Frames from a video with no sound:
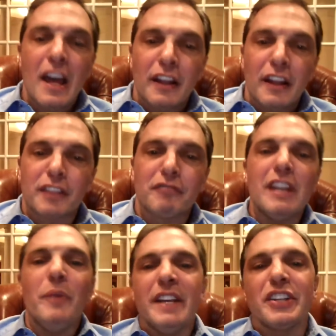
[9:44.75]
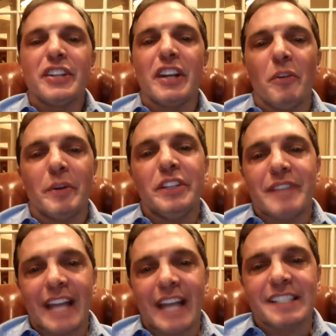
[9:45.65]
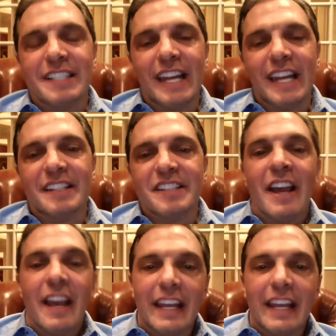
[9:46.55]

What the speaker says: 3 weeks ago, when the United States